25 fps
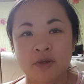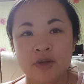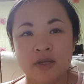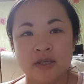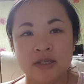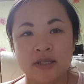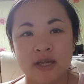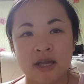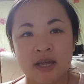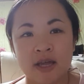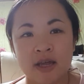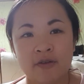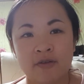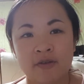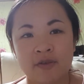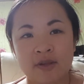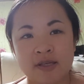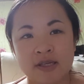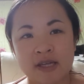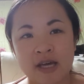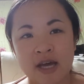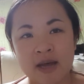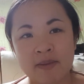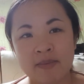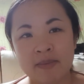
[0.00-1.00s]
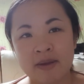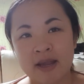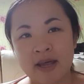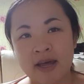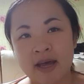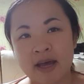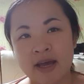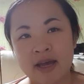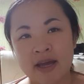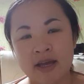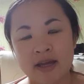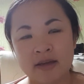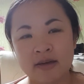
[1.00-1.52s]
can tell from the
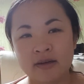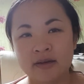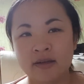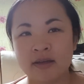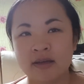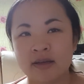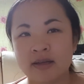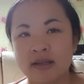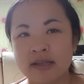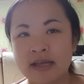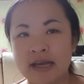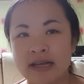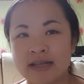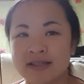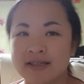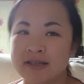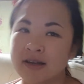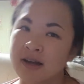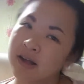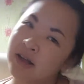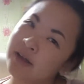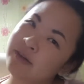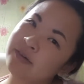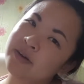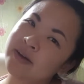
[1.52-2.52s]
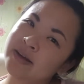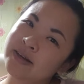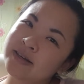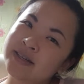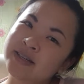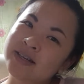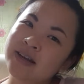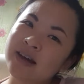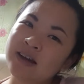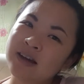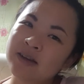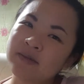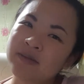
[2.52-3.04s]
timeline, that's not what I wanted to
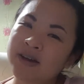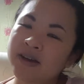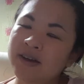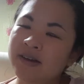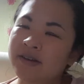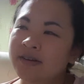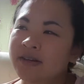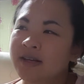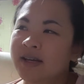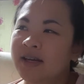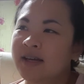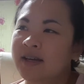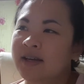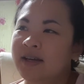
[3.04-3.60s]
talk about.